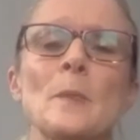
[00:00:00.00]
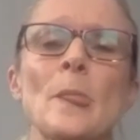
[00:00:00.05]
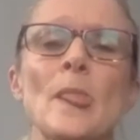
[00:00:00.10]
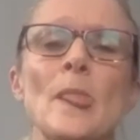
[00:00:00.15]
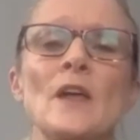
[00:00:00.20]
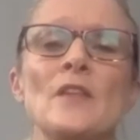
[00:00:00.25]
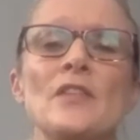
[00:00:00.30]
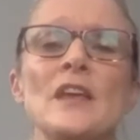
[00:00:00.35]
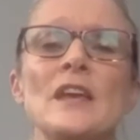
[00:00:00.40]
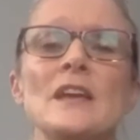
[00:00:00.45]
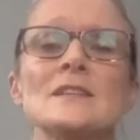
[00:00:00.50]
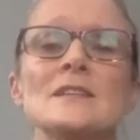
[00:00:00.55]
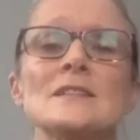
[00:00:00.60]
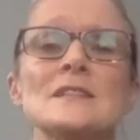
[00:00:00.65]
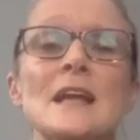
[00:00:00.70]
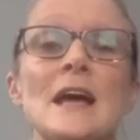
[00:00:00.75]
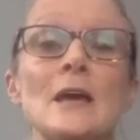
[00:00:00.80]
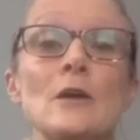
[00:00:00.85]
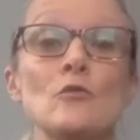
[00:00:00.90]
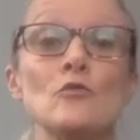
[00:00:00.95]
things
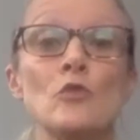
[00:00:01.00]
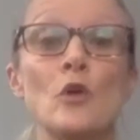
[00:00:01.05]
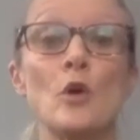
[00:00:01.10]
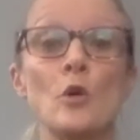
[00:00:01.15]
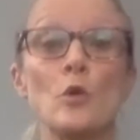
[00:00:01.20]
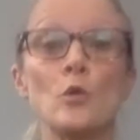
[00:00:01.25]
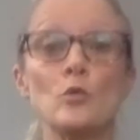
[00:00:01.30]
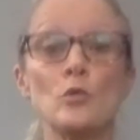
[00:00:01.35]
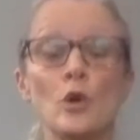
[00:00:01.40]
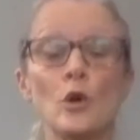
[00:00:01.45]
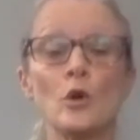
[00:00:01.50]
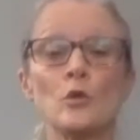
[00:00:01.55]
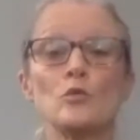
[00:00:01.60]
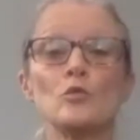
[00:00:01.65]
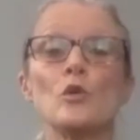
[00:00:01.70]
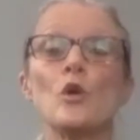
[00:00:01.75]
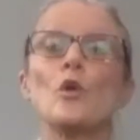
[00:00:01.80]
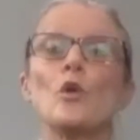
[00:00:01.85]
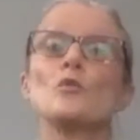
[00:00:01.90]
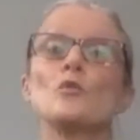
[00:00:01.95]
like row, row,
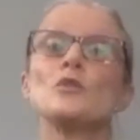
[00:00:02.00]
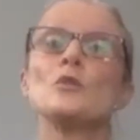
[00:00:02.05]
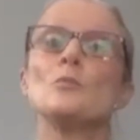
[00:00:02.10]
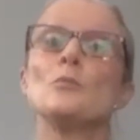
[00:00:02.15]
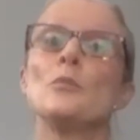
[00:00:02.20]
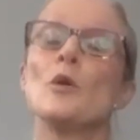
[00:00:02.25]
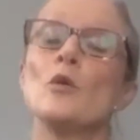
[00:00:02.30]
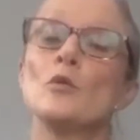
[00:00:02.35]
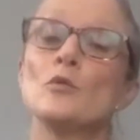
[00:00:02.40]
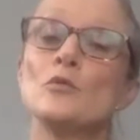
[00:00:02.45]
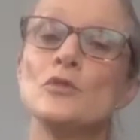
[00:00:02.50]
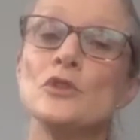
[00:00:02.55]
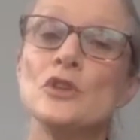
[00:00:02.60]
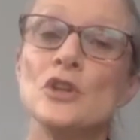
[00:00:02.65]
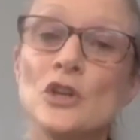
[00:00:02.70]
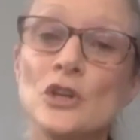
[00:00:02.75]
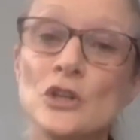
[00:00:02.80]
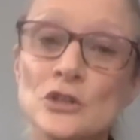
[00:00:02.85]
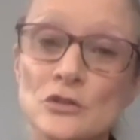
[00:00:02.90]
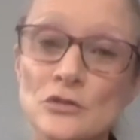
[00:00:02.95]
row your boat,
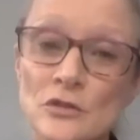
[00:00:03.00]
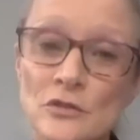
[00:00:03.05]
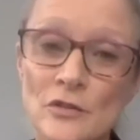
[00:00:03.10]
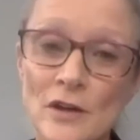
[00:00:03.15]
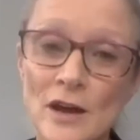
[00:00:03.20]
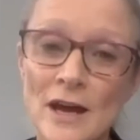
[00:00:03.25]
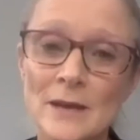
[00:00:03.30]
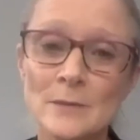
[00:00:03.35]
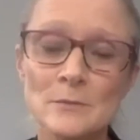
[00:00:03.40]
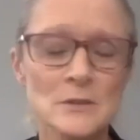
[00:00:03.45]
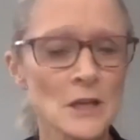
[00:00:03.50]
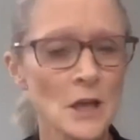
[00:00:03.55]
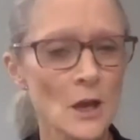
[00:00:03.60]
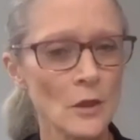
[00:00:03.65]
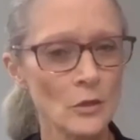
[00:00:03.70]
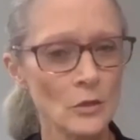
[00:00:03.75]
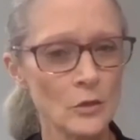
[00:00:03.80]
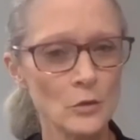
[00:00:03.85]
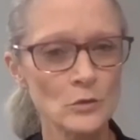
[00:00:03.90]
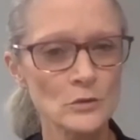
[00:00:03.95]
nursery rhymes,
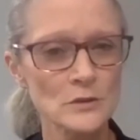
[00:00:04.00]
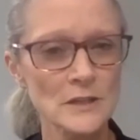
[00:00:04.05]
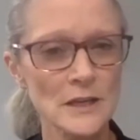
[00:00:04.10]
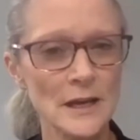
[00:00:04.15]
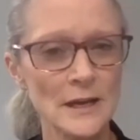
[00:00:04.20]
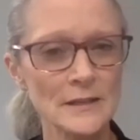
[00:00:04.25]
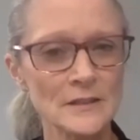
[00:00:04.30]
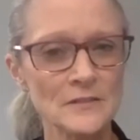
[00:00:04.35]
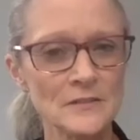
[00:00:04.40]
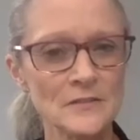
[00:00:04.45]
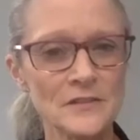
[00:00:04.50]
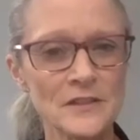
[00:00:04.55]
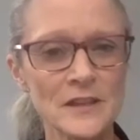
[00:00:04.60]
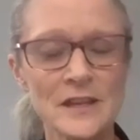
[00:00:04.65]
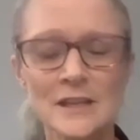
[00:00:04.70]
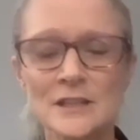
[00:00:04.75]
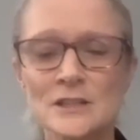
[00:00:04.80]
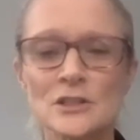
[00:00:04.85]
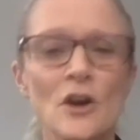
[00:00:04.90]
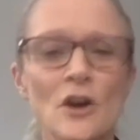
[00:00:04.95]
those kind of
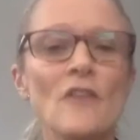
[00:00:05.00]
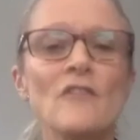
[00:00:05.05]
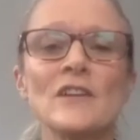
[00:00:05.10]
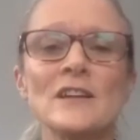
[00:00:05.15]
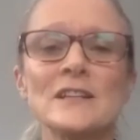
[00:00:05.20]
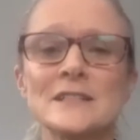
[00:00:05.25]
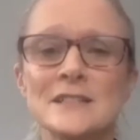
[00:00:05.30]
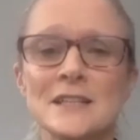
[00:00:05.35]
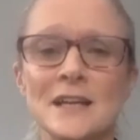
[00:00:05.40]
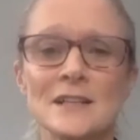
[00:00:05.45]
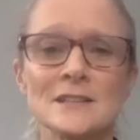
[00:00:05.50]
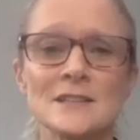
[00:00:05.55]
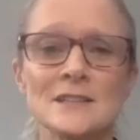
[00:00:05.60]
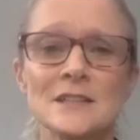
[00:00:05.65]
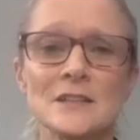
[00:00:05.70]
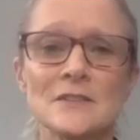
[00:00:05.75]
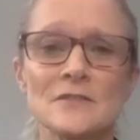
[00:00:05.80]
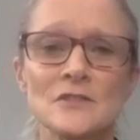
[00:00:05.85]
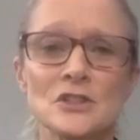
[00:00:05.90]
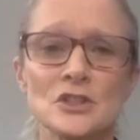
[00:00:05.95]
things are
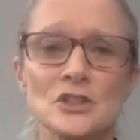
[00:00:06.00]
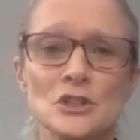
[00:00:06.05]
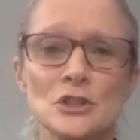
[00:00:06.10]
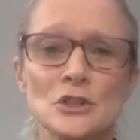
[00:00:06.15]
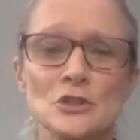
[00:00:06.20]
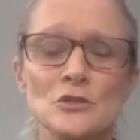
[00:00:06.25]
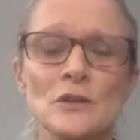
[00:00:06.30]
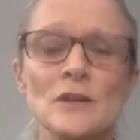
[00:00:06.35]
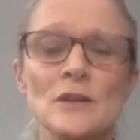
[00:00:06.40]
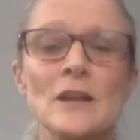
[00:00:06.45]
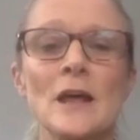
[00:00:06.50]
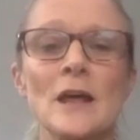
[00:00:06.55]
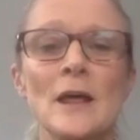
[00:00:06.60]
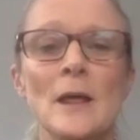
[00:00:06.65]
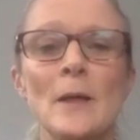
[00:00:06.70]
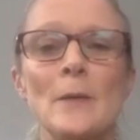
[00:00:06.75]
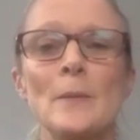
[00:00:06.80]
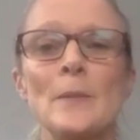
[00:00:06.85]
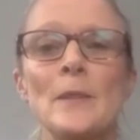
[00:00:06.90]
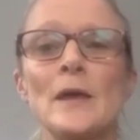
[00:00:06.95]
fantastic for children.
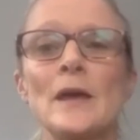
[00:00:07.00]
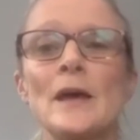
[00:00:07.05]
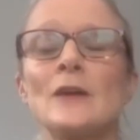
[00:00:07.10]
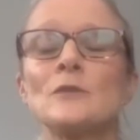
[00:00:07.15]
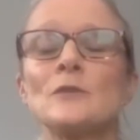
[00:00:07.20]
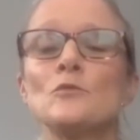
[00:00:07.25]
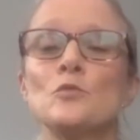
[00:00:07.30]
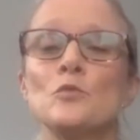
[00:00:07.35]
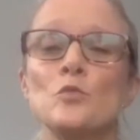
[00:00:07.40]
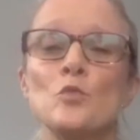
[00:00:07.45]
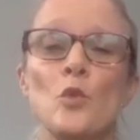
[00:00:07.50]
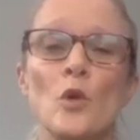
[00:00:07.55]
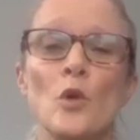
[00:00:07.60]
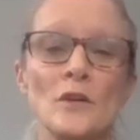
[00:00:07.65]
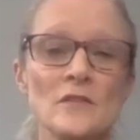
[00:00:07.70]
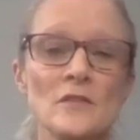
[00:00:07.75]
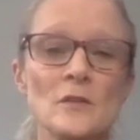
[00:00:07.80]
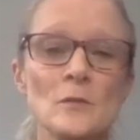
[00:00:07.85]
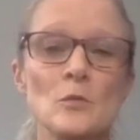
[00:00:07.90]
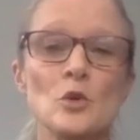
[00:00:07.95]
And one
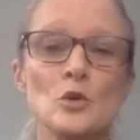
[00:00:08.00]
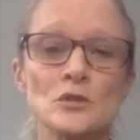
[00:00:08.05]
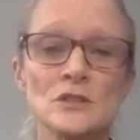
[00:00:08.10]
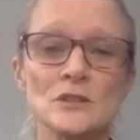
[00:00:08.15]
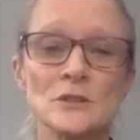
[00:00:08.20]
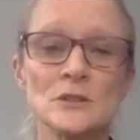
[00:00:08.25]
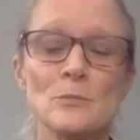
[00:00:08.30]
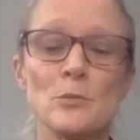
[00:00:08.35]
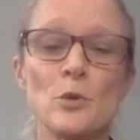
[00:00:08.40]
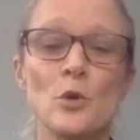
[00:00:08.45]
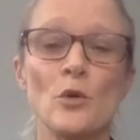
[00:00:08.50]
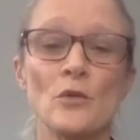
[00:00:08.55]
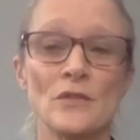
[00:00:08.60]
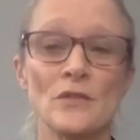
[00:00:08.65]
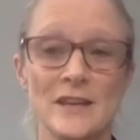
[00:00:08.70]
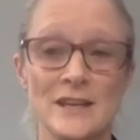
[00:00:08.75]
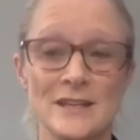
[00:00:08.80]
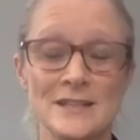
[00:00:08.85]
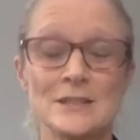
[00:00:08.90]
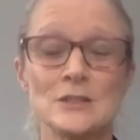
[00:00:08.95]
of the most important
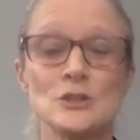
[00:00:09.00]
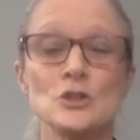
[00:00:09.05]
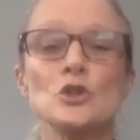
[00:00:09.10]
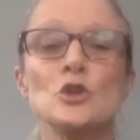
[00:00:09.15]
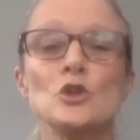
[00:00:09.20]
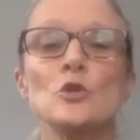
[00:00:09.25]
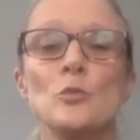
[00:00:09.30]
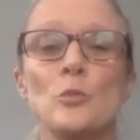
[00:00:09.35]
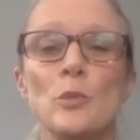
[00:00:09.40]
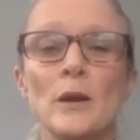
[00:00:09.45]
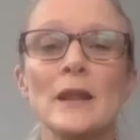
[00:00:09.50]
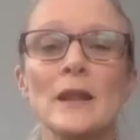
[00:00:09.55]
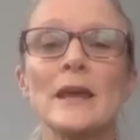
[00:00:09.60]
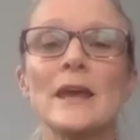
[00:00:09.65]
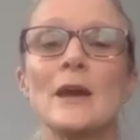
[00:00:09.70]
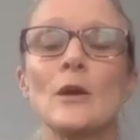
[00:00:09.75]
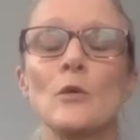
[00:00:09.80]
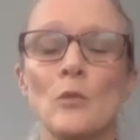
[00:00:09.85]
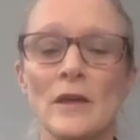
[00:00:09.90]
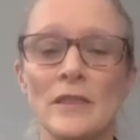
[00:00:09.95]
things is you
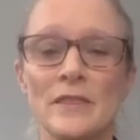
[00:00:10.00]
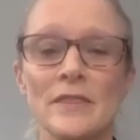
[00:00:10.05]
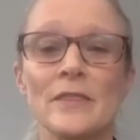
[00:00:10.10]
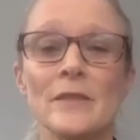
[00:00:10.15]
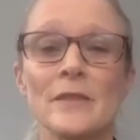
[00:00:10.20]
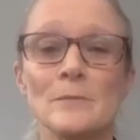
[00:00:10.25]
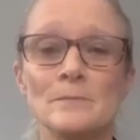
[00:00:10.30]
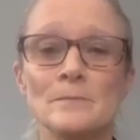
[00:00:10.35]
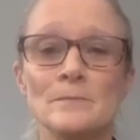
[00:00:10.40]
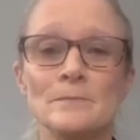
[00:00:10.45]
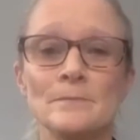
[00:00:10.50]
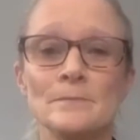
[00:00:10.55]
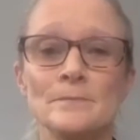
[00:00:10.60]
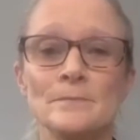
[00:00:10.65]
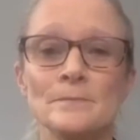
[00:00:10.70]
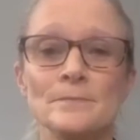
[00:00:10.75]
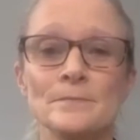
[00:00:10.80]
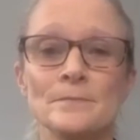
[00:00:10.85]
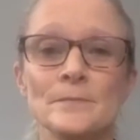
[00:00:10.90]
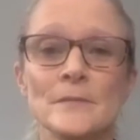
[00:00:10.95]
playing with them.
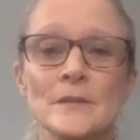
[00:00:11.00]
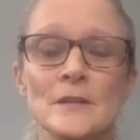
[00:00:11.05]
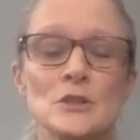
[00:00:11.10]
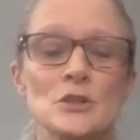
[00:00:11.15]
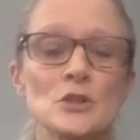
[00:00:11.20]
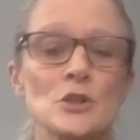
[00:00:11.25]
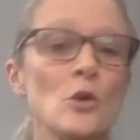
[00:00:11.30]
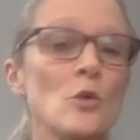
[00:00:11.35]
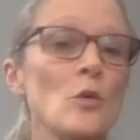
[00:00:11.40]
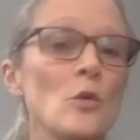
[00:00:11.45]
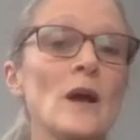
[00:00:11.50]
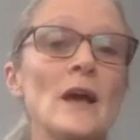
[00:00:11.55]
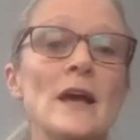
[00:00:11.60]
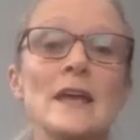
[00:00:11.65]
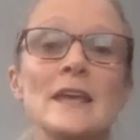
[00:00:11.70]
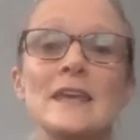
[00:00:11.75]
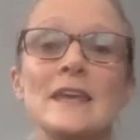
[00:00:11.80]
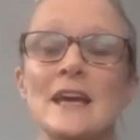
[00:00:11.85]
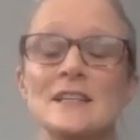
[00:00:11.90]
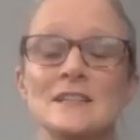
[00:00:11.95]
So
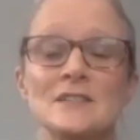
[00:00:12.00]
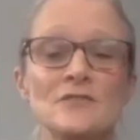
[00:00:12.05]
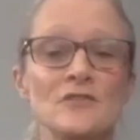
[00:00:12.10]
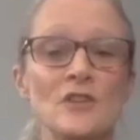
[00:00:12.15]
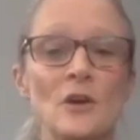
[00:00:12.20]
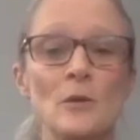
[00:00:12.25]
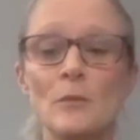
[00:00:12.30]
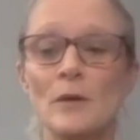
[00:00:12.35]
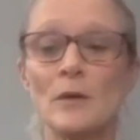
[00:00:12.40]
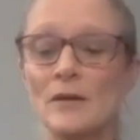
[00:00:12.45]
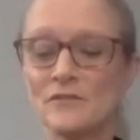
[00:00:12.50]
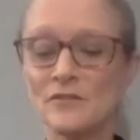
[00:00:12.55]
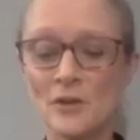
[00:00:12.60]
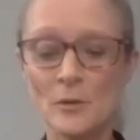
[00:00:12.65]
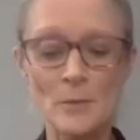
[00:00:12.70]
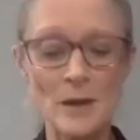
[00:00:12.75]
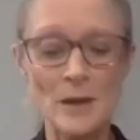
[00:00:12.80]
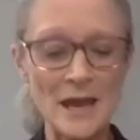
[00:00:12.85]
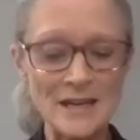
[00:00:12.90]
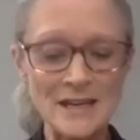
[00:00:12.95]
yes, from,
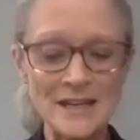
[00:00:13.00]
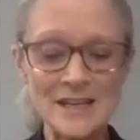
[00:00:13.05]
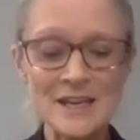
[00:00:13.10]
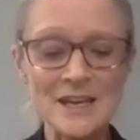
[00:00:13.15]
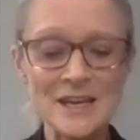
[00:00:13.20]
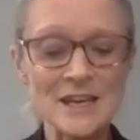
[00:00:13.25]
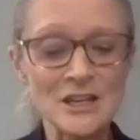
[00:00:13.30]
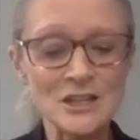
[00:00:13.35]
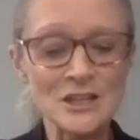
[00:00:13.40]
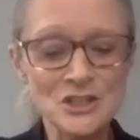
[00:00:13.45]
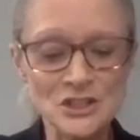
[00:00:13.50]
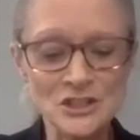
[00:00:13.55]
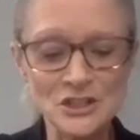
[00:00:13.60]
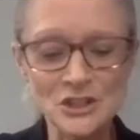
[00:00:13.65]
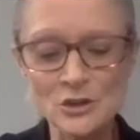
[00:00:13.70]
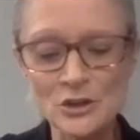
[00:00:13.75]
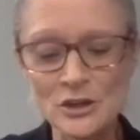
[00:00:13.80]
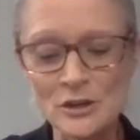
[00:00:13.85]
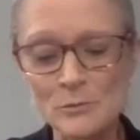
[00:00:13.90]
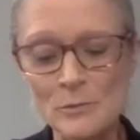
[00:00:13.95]
from any age, and
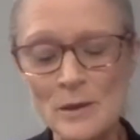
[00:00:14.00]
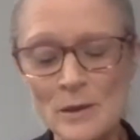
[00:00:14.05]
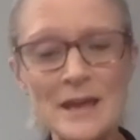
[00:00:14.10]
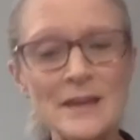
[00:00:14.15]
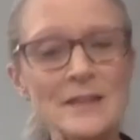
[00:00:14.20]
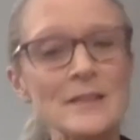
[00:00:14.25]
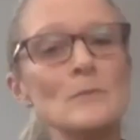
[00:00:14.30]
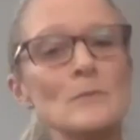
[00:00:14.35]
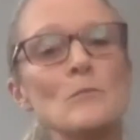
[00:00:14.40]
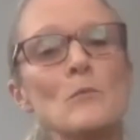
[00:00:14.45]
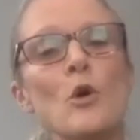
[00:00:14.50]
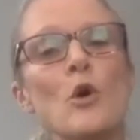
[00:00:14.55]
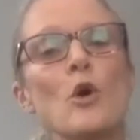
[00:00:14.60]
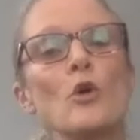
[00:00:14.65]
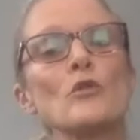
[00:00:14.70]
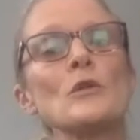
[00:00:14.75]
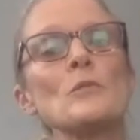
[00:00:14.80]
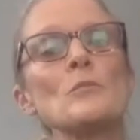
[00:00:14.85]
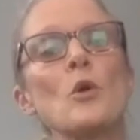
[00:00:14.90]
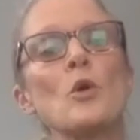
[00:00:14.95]
you can make them
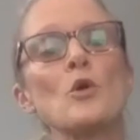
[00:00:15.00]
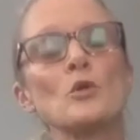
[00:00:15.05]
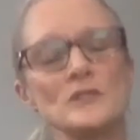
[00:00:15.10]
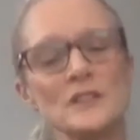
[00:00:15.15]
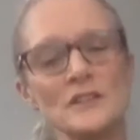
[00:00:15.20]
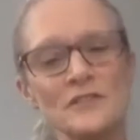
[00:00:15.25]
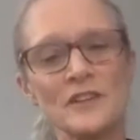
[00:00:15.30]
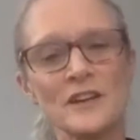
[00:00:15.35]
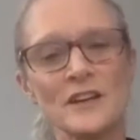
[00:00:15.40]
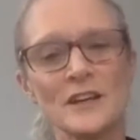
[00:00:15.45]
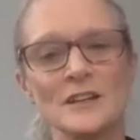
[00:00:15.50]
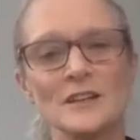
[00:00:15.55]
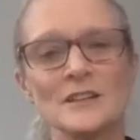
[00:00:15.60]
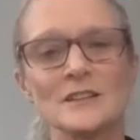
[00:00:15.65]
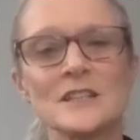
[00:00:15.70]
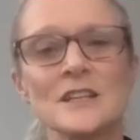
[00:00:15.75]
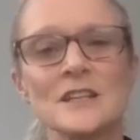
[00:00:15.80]
more and more difficult